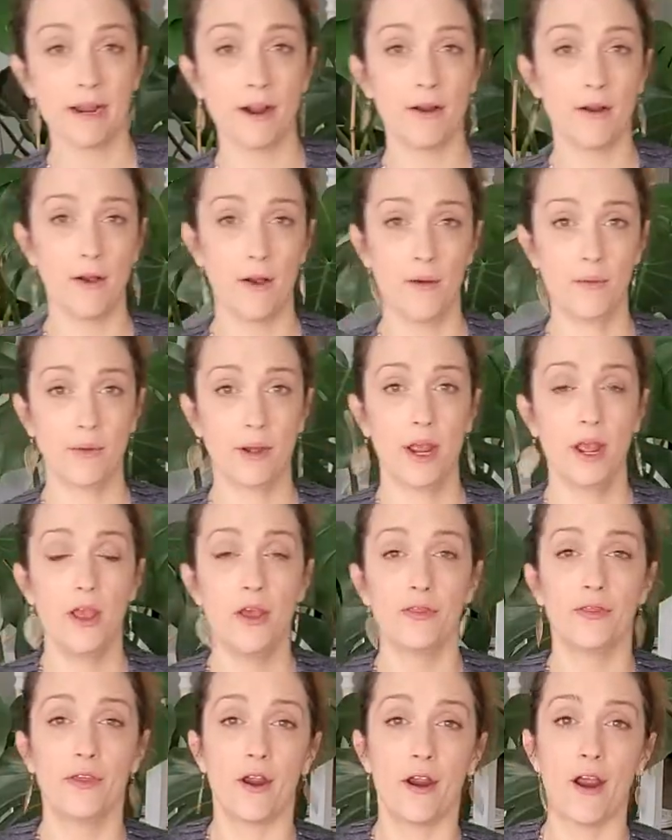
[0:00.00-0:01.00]
our own.
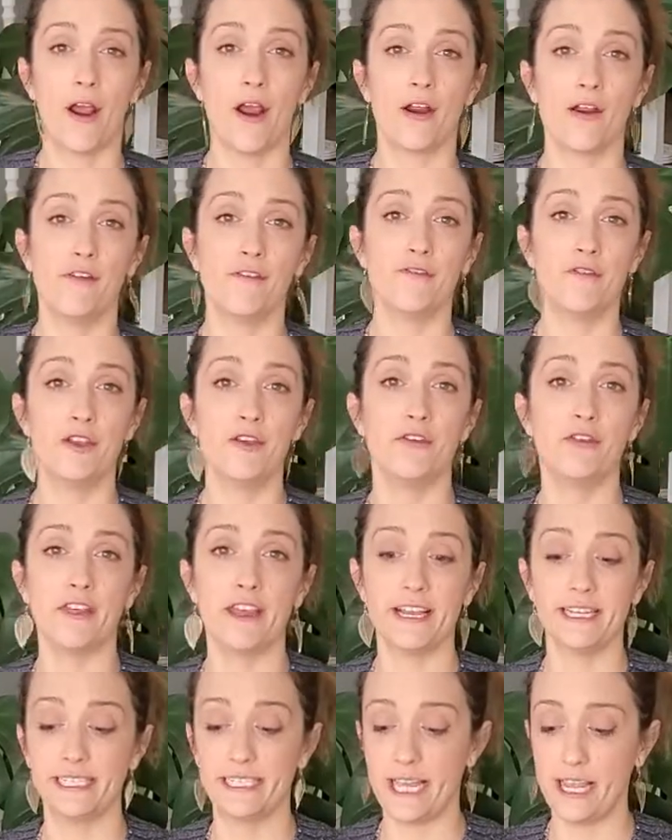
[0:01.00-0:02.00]
There are a few
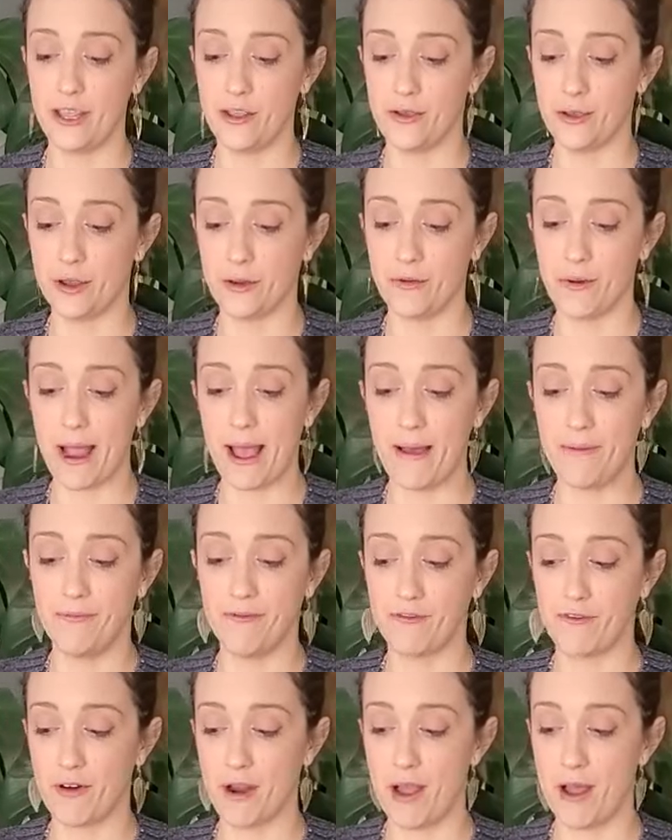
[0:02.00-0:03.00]
things that you can grab
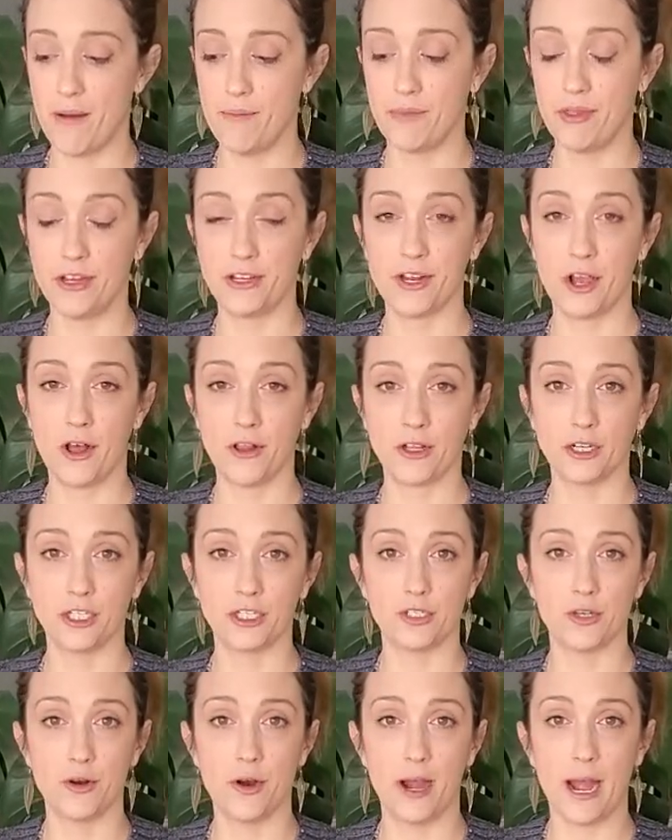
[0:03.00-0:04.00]
from the dollar
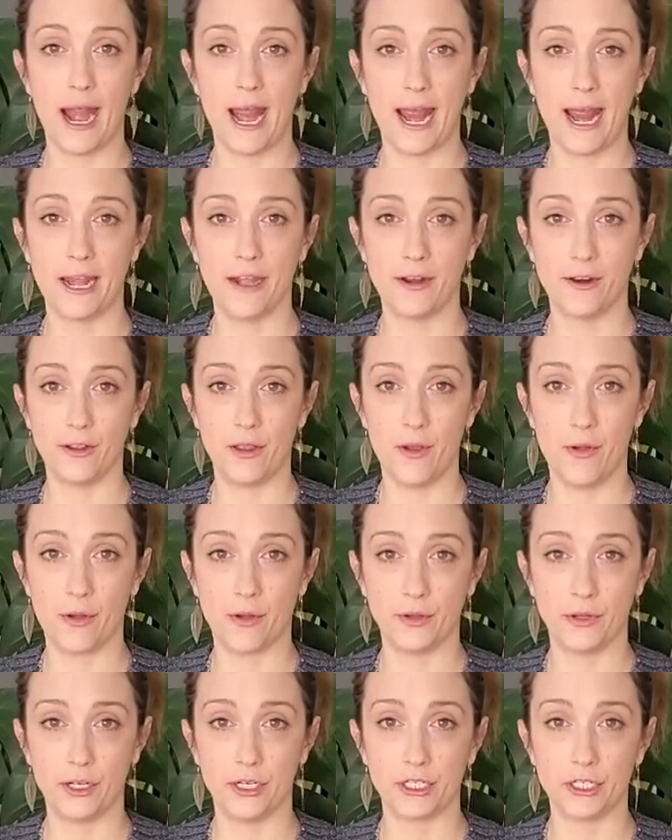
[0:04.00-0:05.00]
store and your
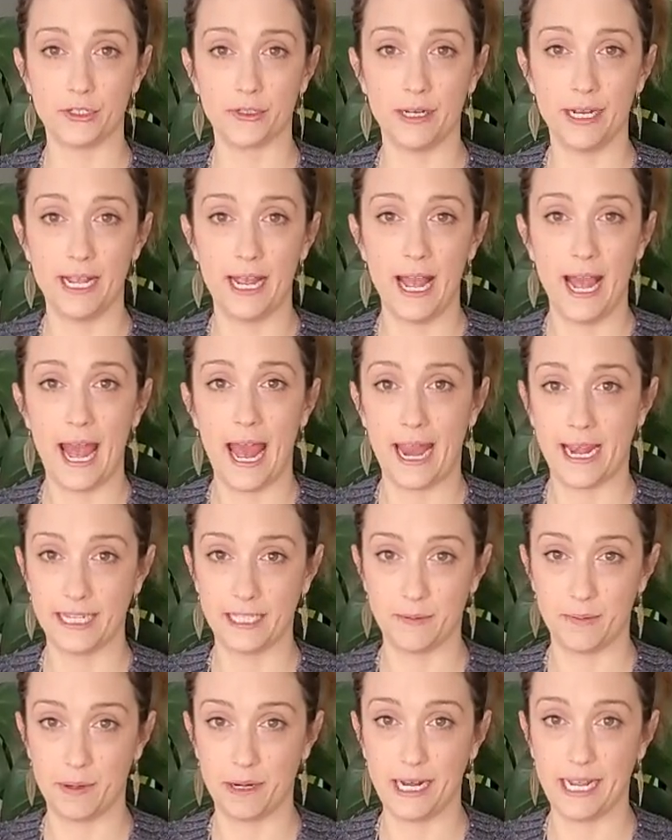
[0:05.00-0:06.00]
local nursery, and
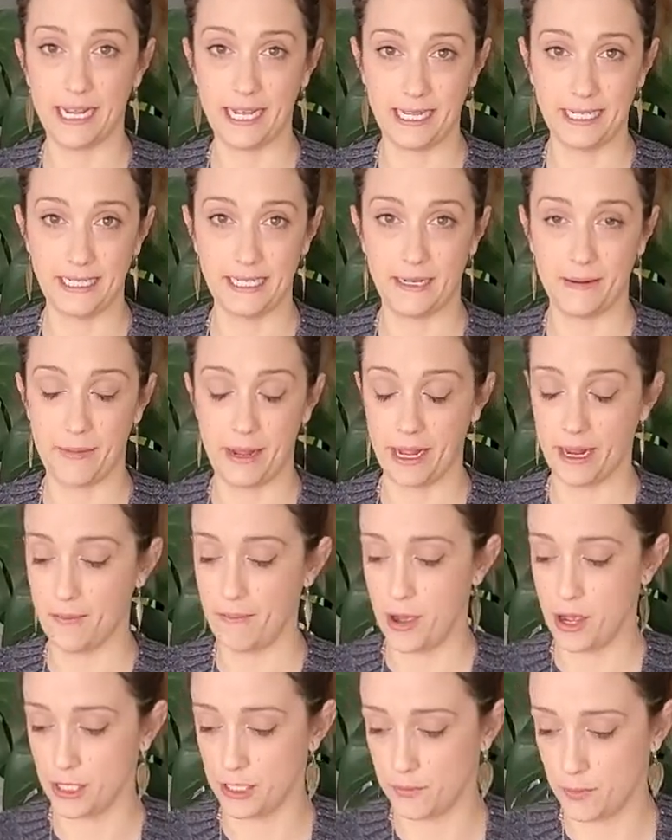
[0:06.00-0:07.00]
it's pretty easy to make a moss